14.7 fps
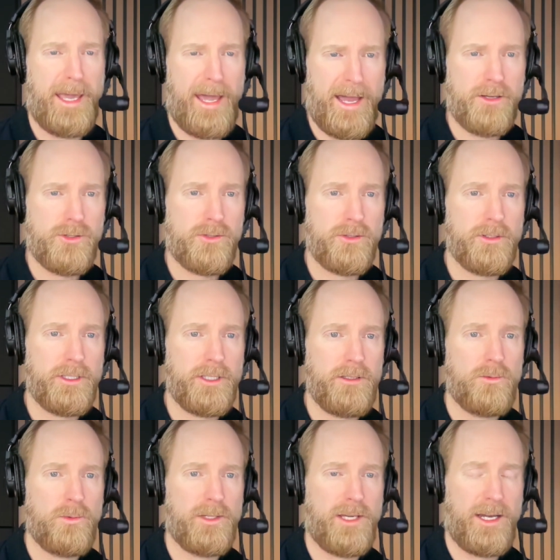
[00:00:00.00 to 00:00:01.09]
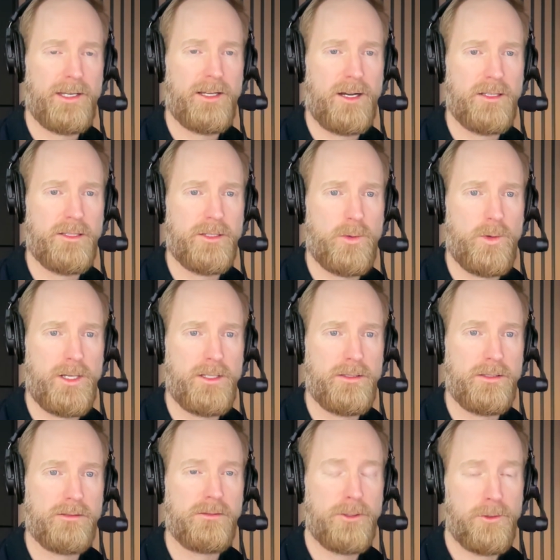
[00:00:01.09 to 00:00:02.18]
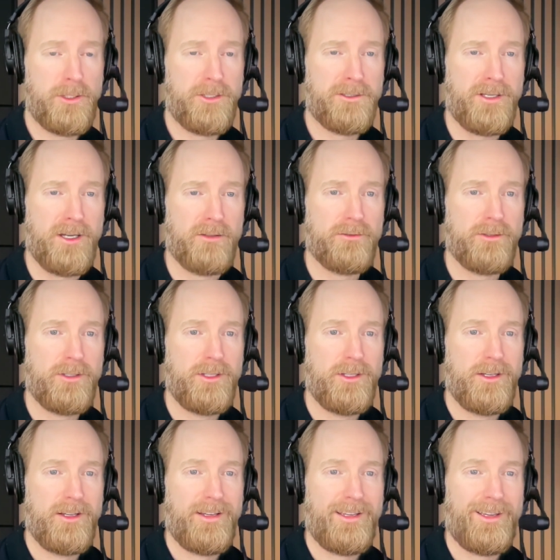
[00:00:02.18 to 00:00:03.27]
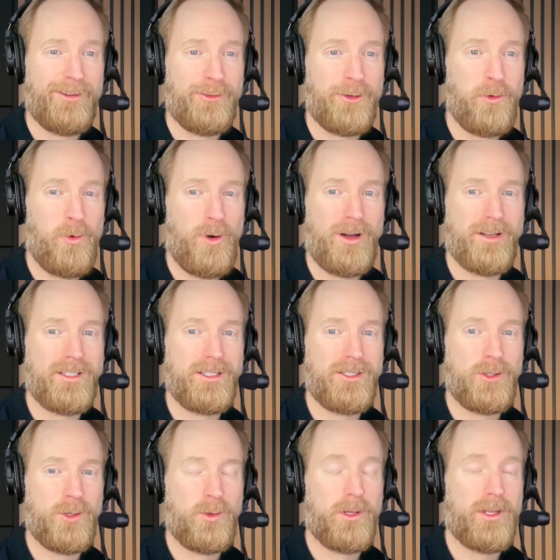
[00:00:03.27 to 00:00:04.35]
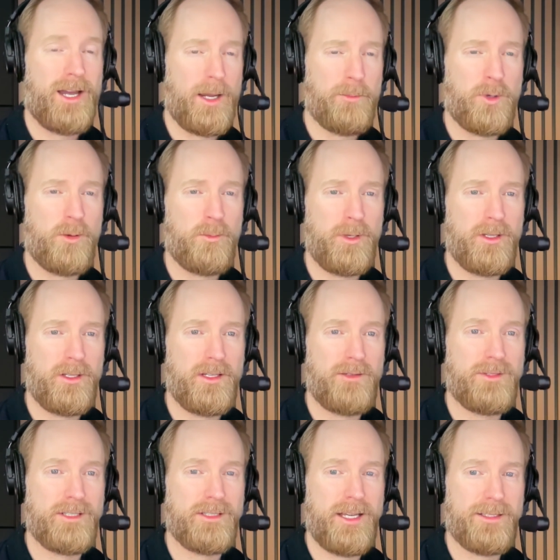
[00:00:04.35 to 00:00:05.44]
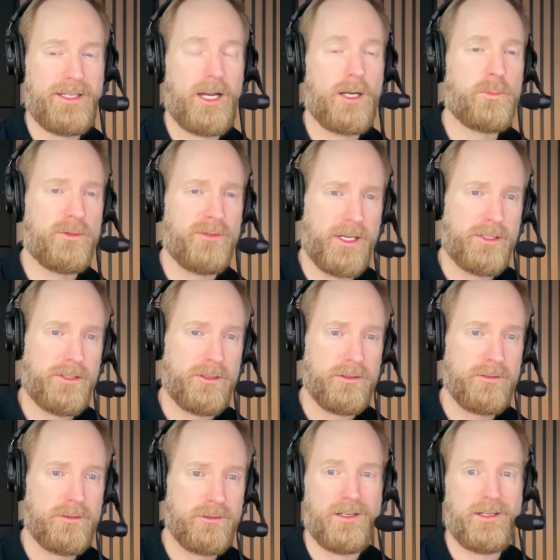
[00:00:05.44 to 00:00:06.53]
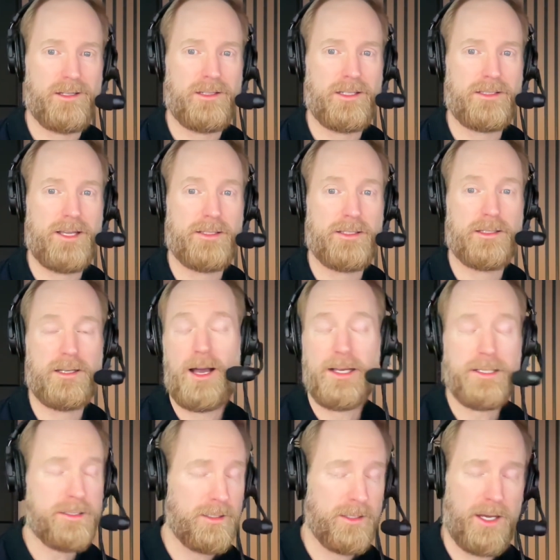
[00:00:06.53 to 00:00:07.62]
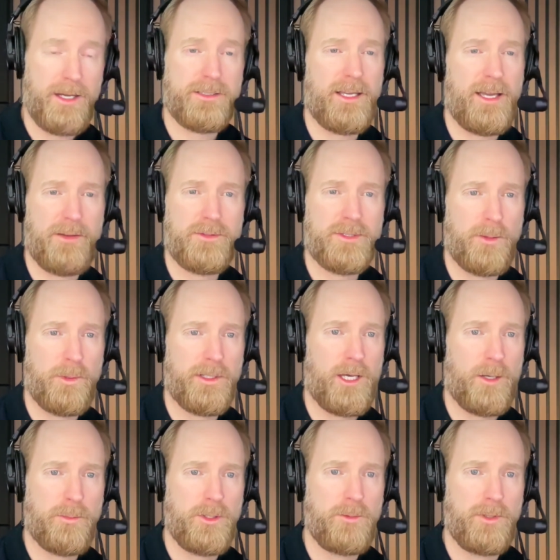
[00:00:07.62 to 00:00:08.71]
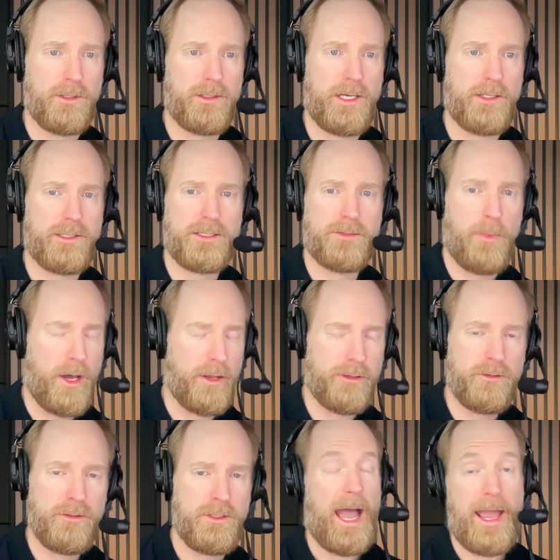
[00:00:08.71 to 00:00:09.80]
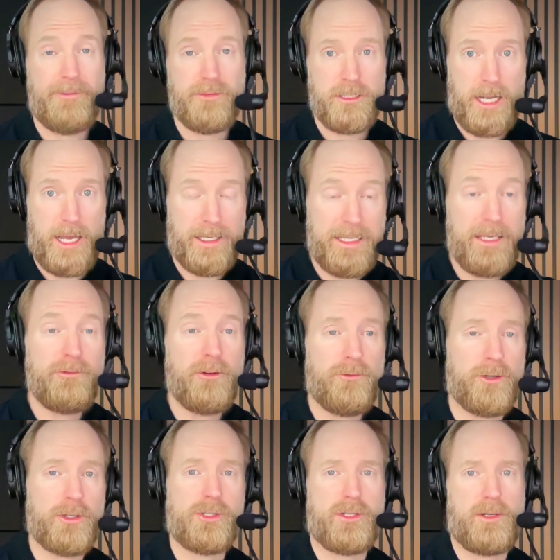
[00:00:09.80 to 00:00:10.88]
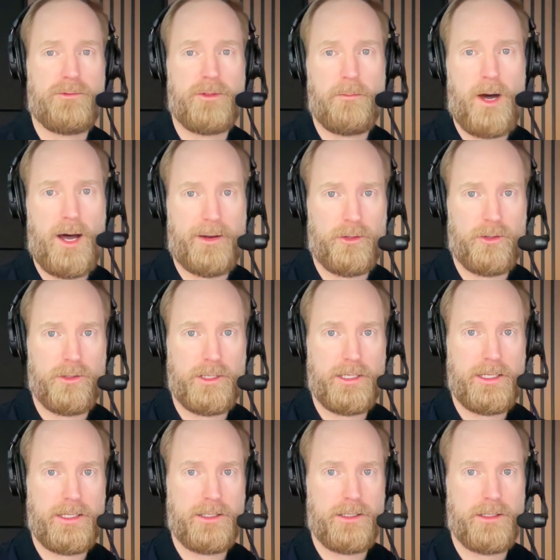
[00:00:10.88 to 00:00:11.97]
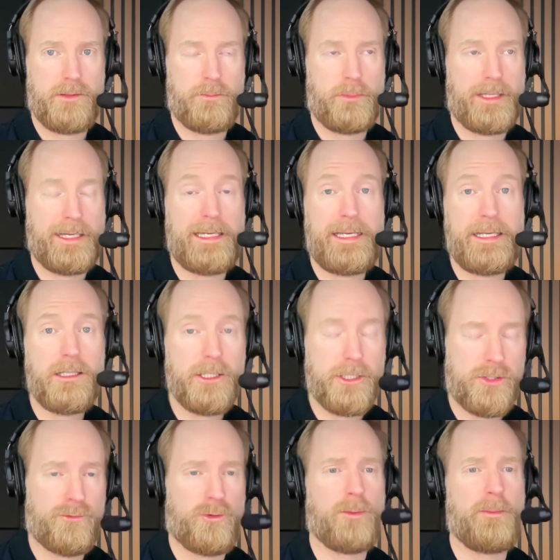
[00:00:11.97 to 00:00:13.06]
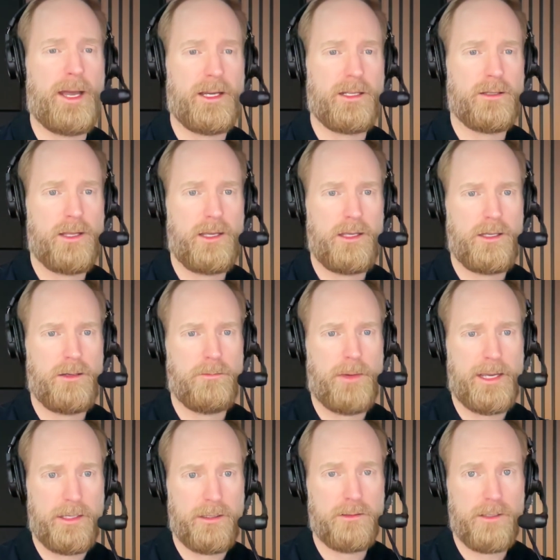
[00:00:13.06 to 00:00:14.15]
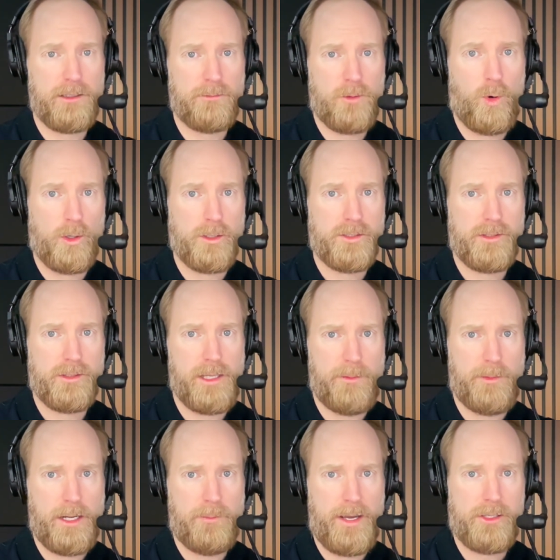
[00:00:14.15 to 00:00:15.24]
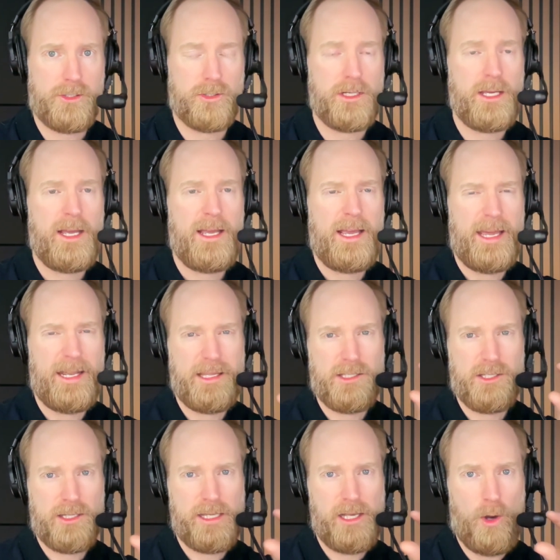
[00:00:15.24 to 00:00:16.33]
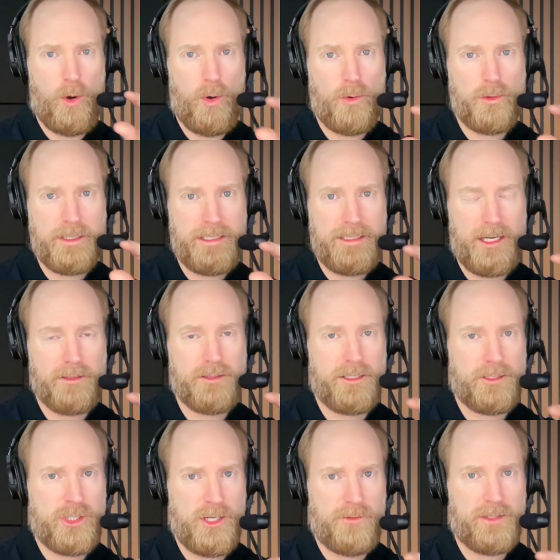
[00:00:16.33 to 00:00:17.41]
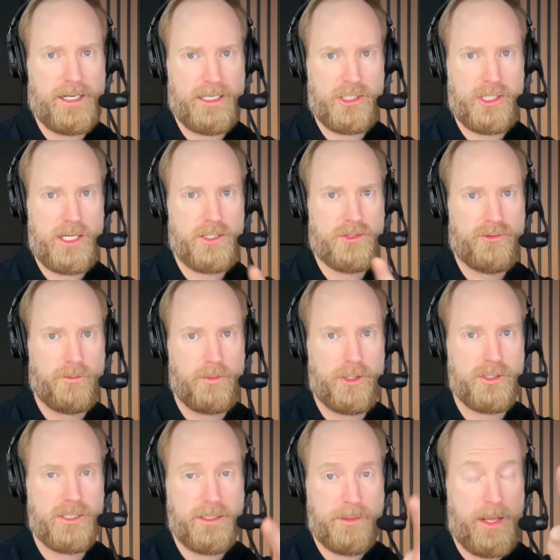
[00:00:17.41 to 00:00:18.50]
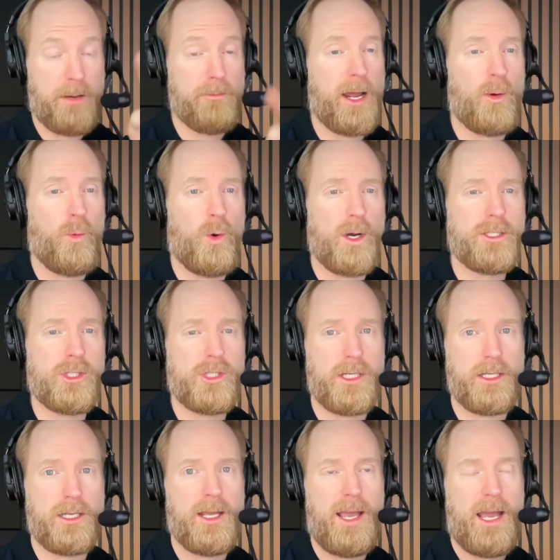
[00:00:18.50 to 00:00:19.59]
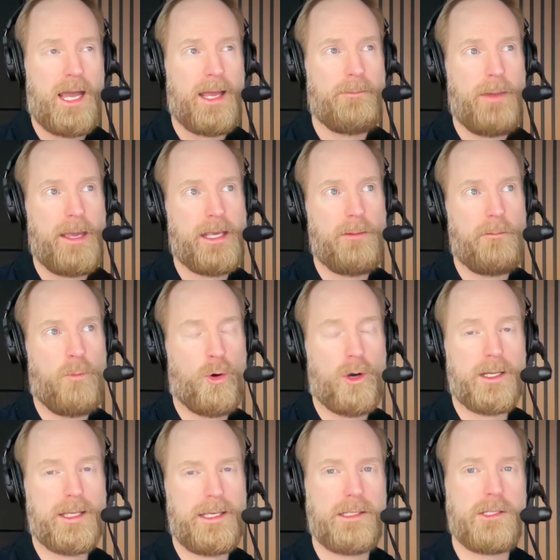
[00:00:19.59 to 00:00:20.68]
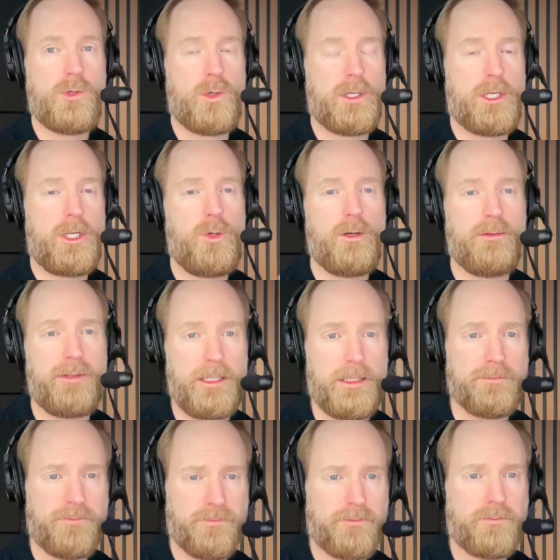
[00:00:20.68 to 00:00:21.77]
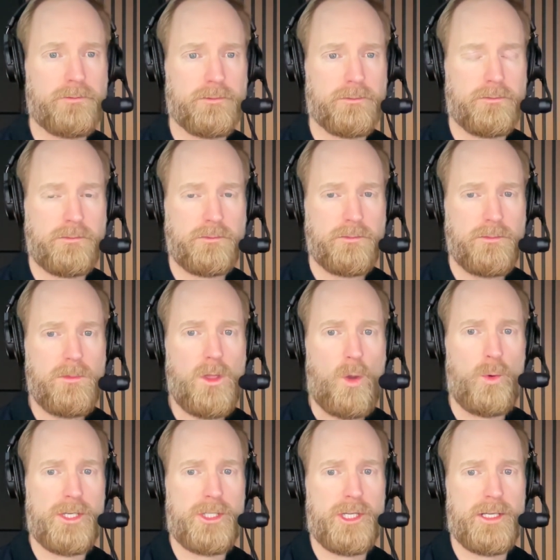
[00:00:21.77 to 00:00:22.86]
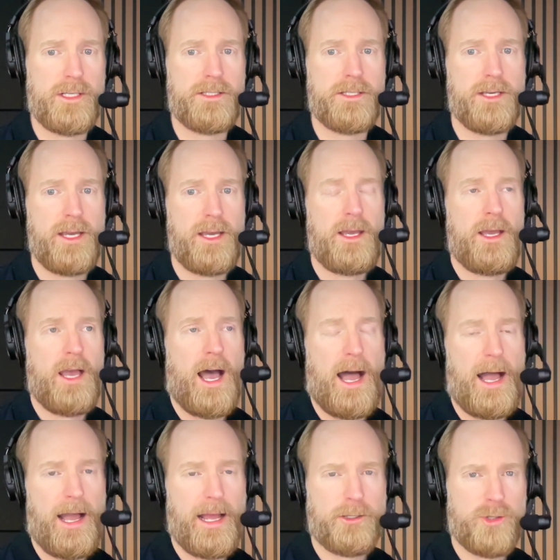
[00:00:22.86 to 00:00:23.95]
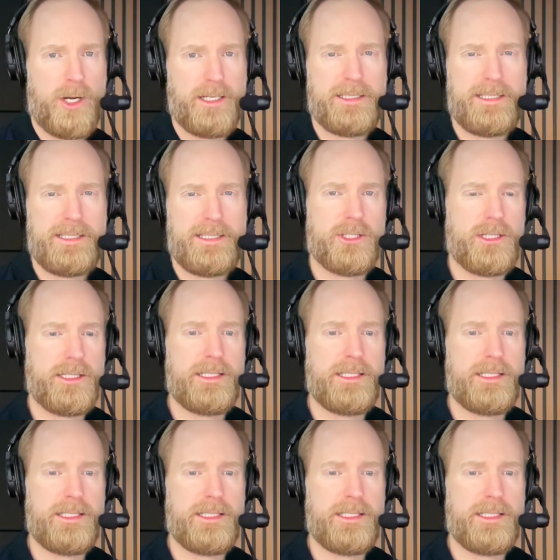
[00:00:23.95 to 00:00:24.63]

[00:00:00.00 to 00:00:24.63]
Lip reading: casually with high consequence, do it yourself. If you want to do it with high probability of success, hire professionals. And it doesn't cost a lot to have someone help you build out this model. I give a version of the model in a plain English format in my course in the M&A Mastery. And so the only delta shift that I changed from yours is that in my one sheet, I make it more akin to a Q of E, which is I try to teach the